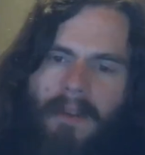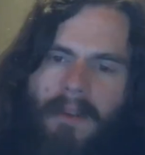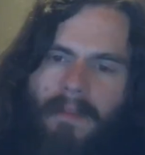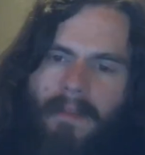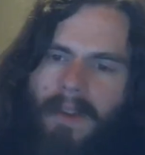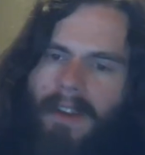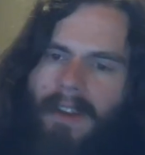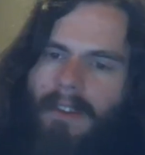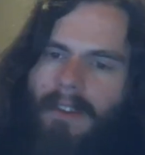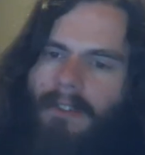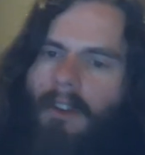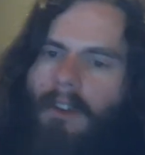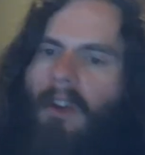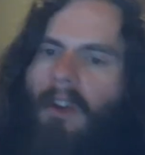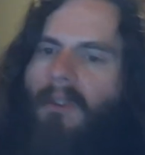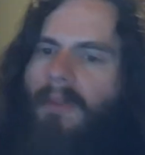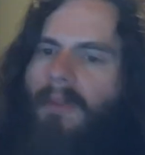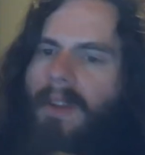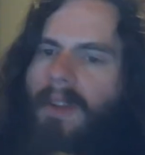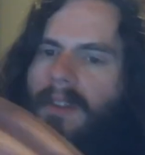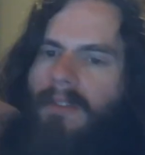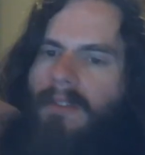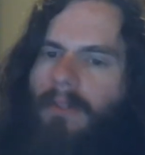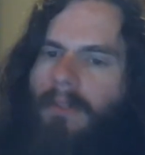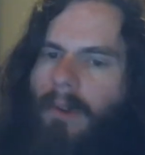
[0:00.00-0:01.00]
because all
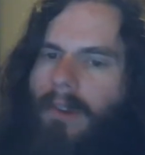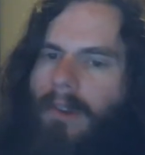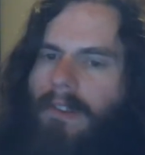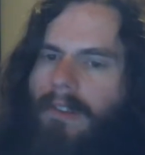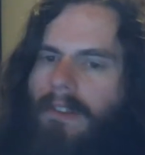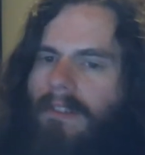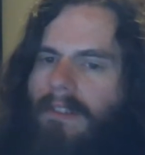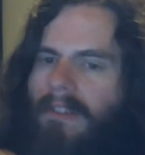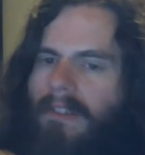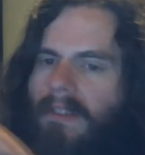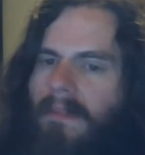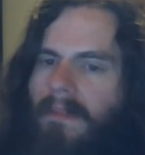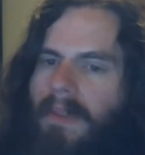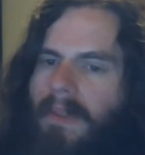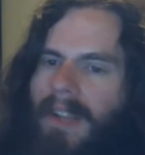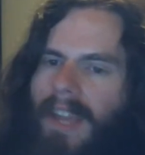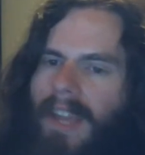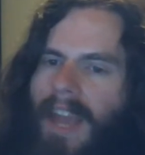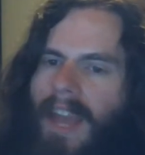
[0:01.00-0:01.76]
resources have been